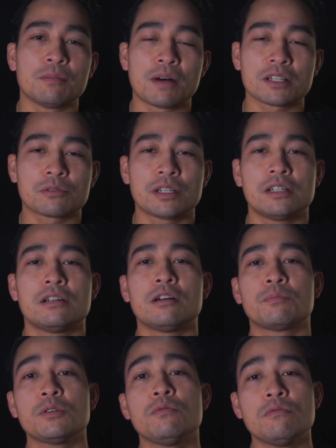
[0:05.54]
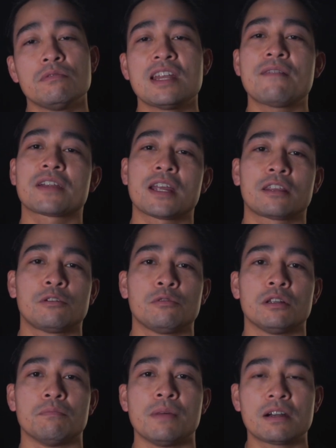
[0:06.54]
Damazo here to help you navigate through
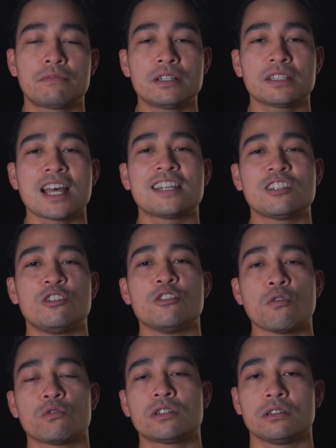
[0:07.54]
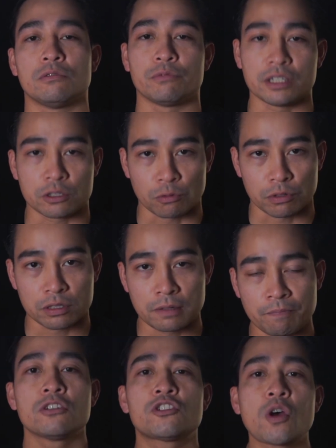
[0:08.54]
the metaverse as your no-fill resource.
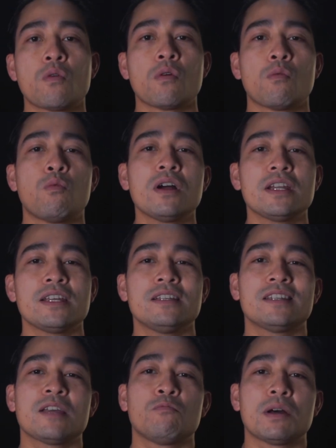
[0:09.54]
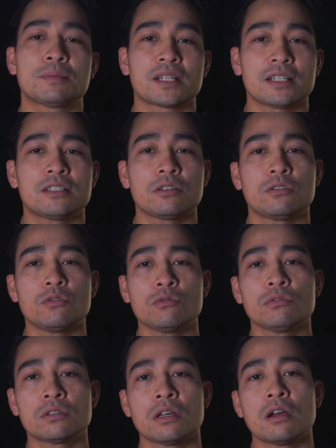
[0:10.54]
So what is a website to
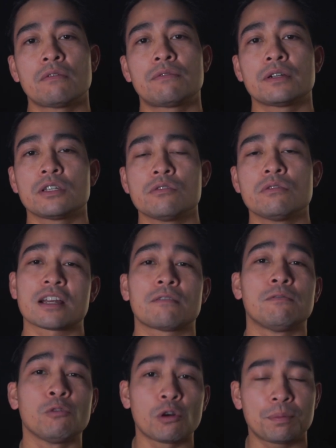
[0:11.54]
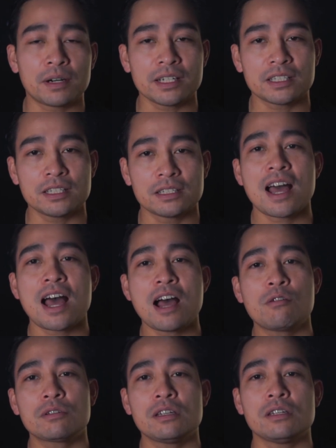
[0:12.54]
use for you to check floor prices?
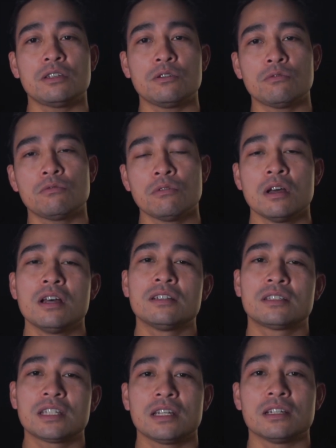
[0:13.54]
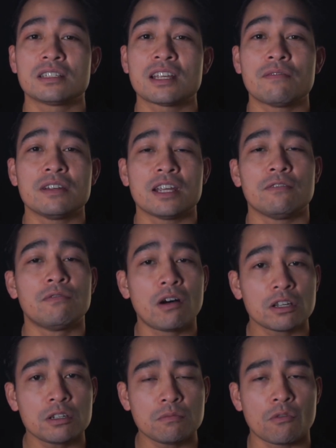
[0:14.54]
How can you see the seven day
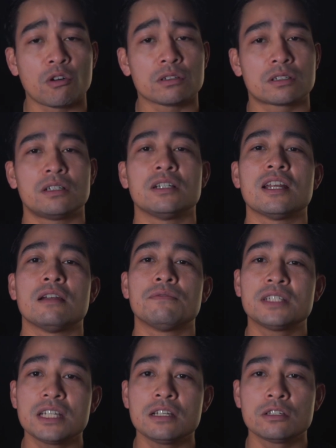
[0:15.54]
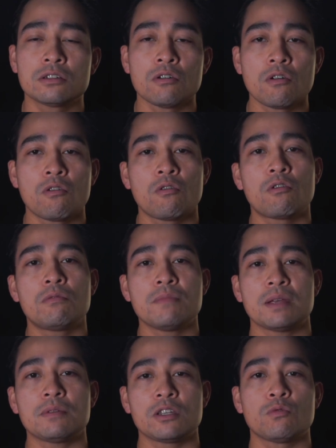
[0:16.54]
volume on certain NFTs? Or
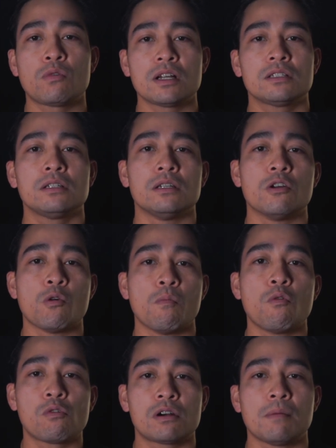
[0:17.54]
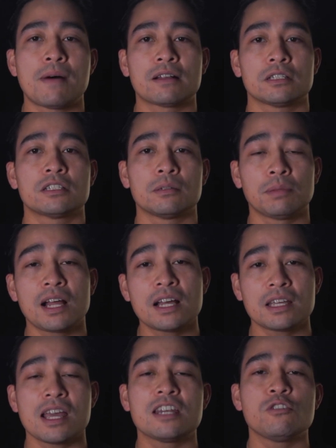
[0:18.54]
maybe you want to know more about the supply
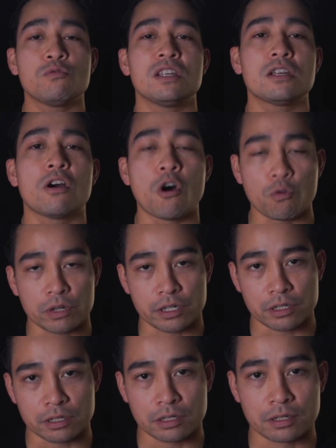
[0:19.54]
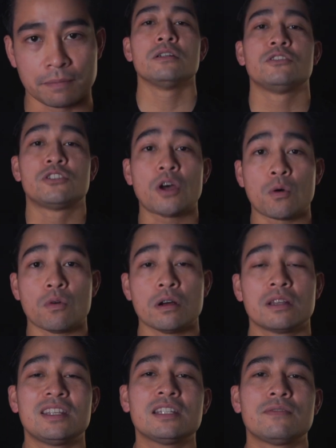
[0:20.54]
and unique owners. So
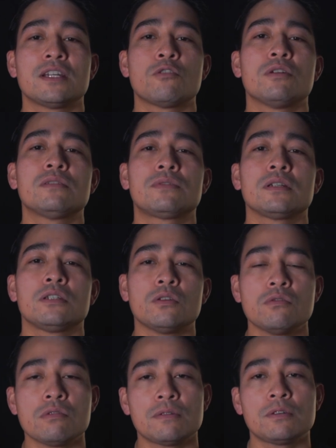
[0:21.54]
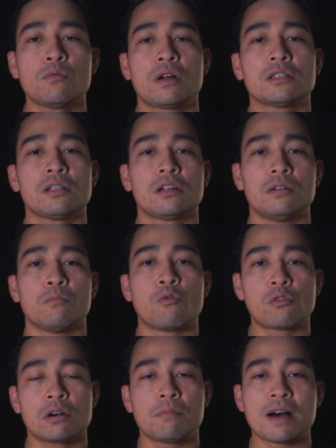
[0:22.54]
this video is for you if you want to learn
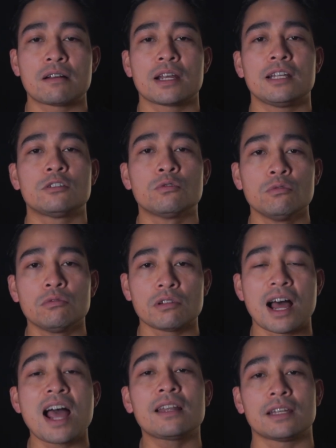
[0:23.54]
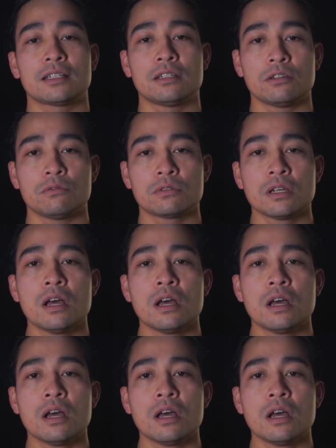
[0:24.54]
more about a tool I like to use